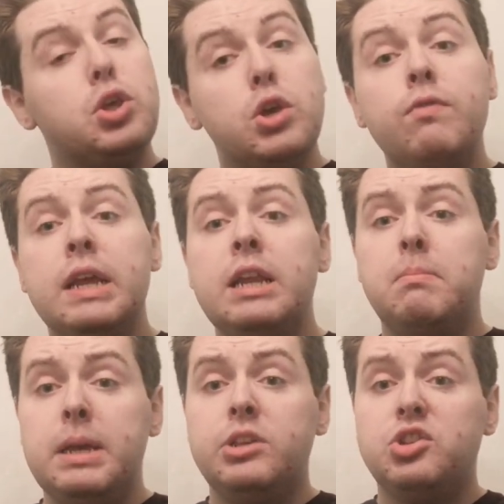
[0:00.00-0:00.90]
You
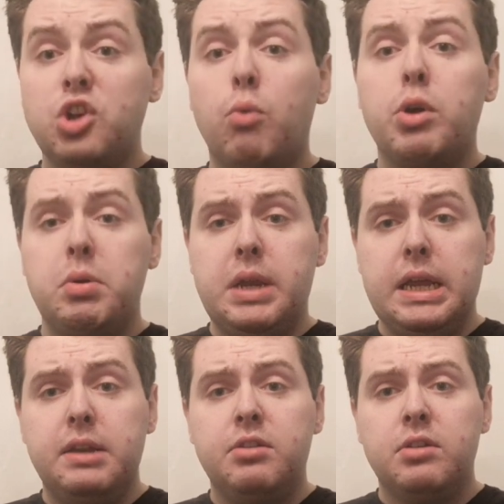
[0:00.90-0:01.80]
needed me to know what you
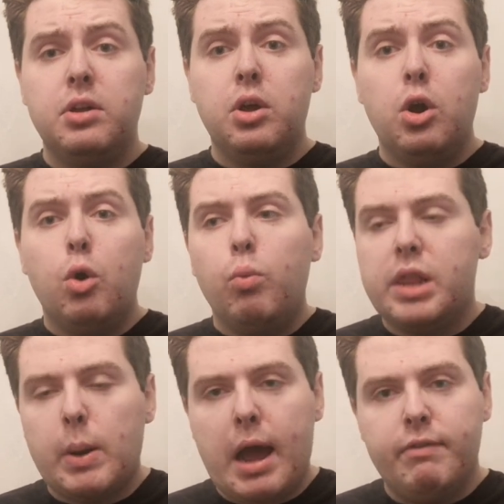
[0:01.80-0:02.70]
need
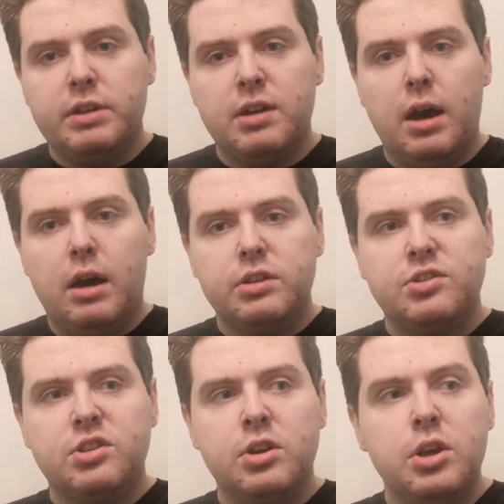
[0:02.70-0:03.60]
without having to
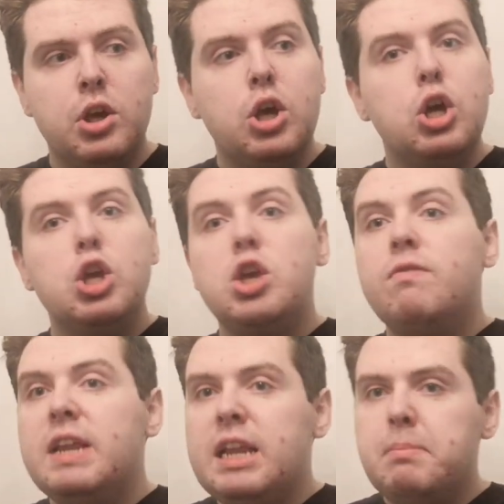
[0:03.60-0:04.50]
ask.
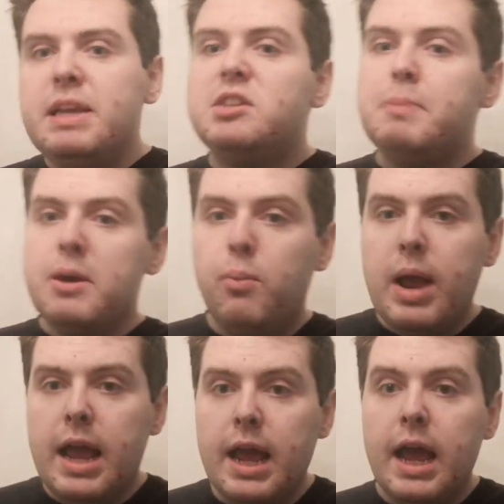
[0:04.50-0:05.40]
You needed me to be
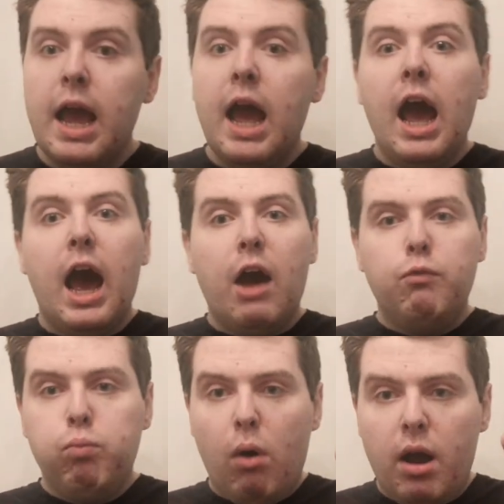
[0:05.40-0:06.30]
aware
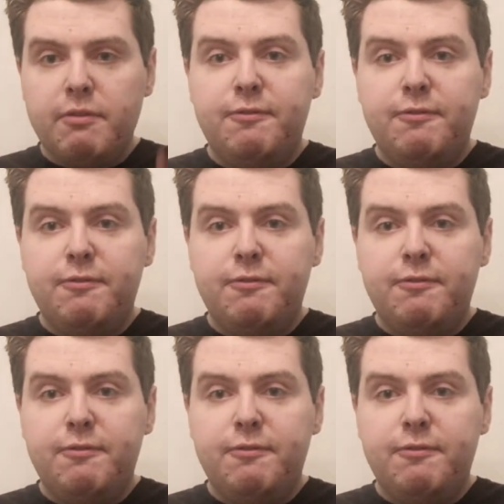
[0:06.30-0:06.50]
of what